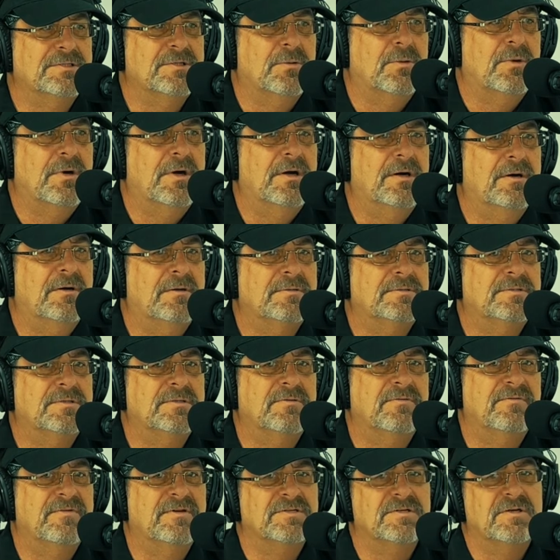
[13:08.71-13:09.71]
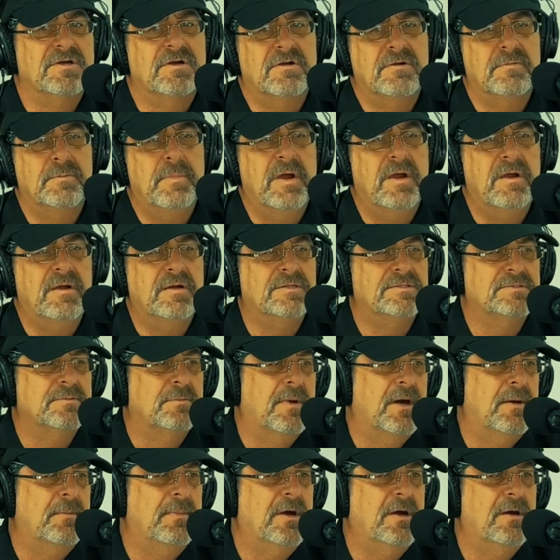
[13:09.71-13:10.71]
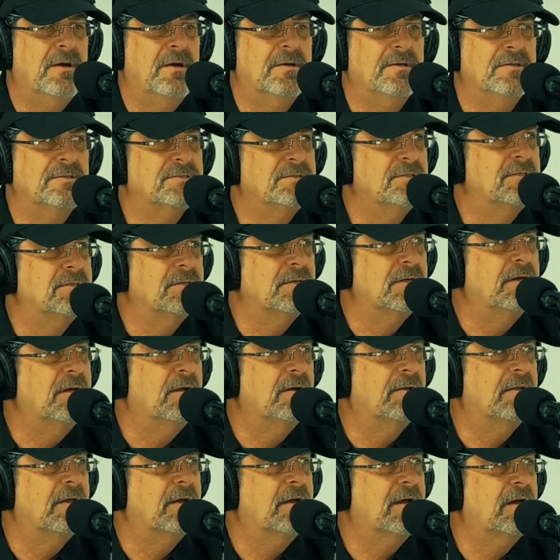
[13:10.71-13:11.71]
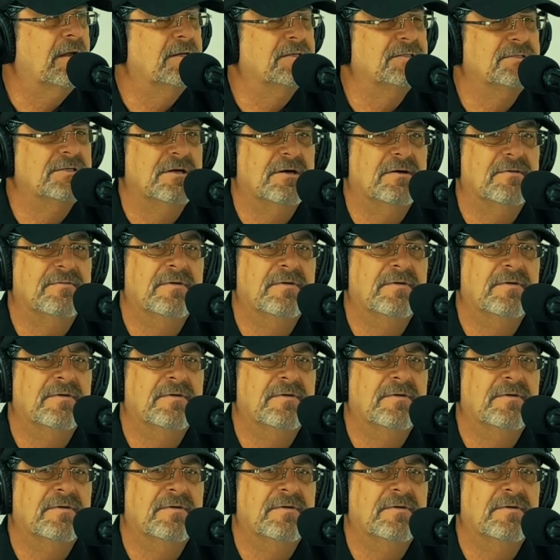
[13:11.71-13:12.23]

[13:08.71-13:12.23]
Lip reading: in a while to visit her parents and my parents, that kind of stuff.